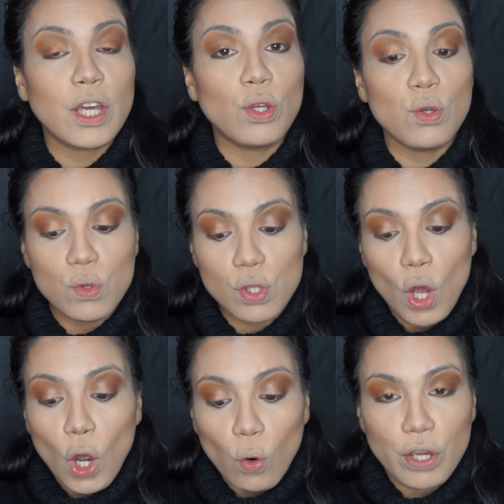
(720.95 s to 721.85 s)
that you used,
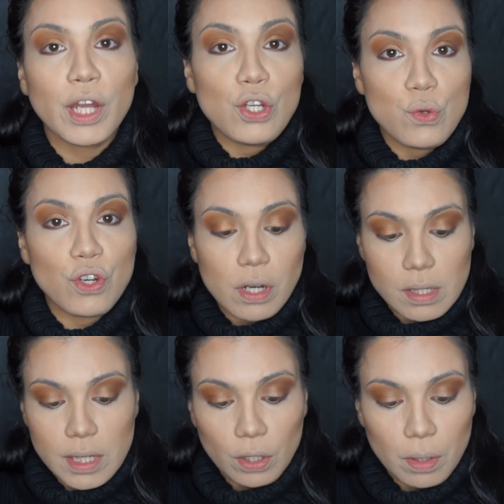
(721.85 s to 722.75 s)
or you can use your
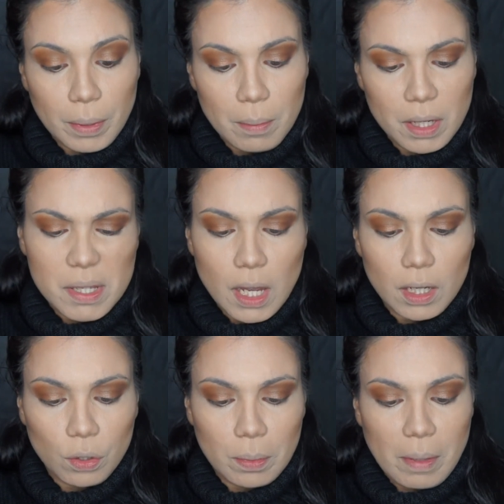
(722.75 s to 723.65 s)
concealer. But I'm going to be taking
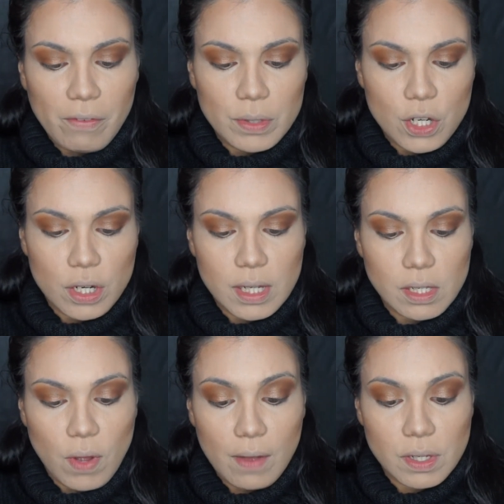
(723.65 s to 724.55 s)
a little bit of my foundation because I
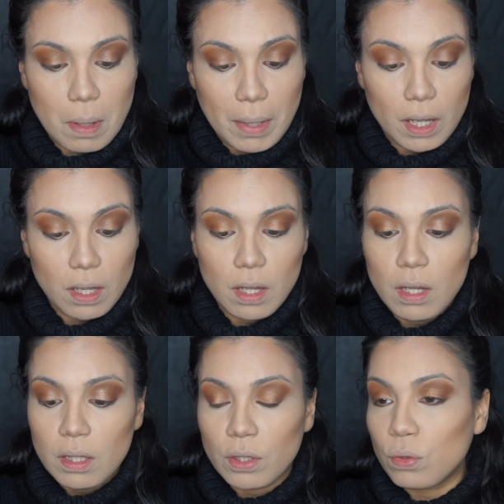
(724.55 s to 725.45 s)
still have some of my
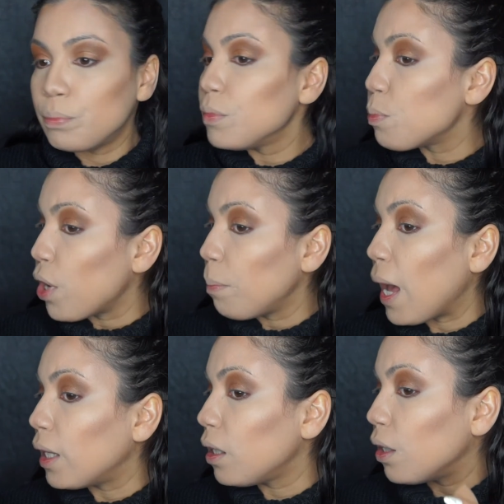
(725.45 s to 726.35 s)
little spread
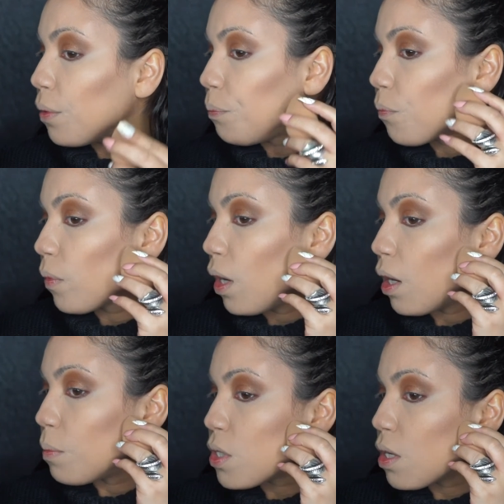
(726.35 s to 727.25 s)
palette here.
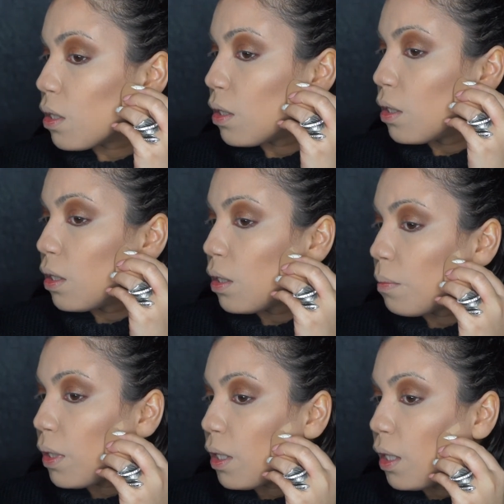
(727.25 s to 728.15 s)
And I'm just going to
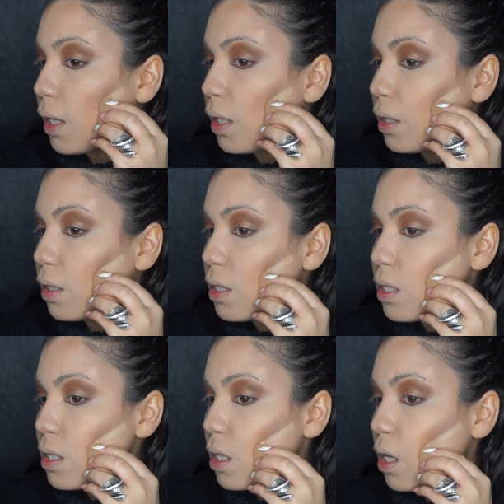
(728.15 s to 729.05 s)
make a line like
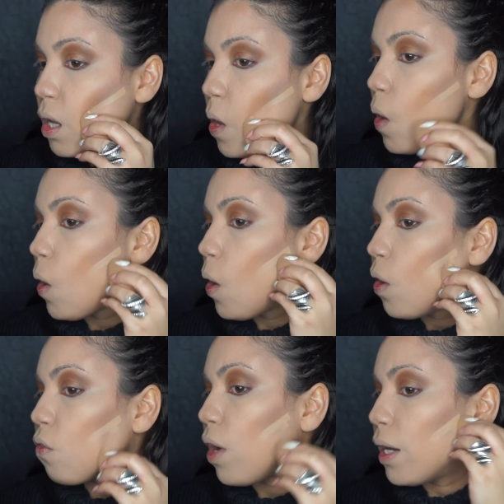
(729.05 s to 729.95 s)
this,
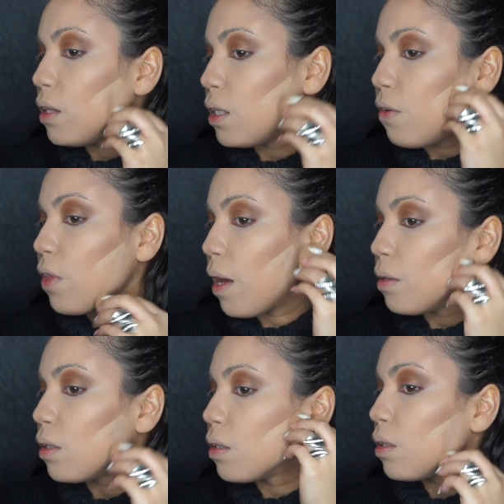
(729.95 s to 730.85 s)
right underneath that
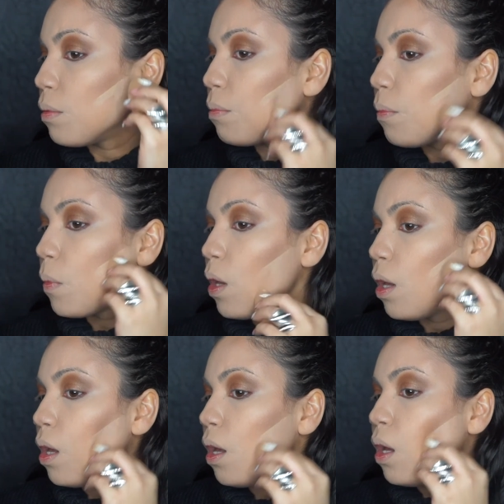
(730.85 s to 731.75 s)

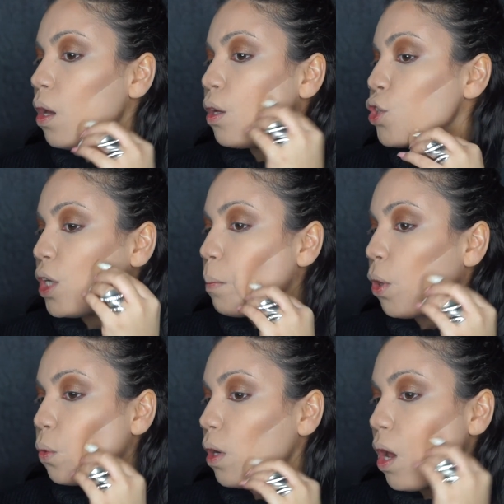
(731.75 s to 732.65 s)

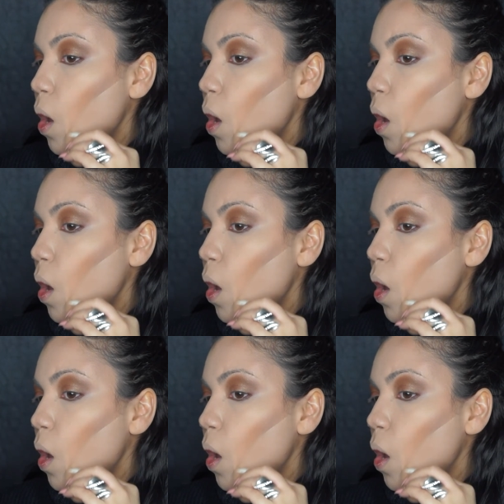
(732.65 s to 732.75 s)
cheekbone.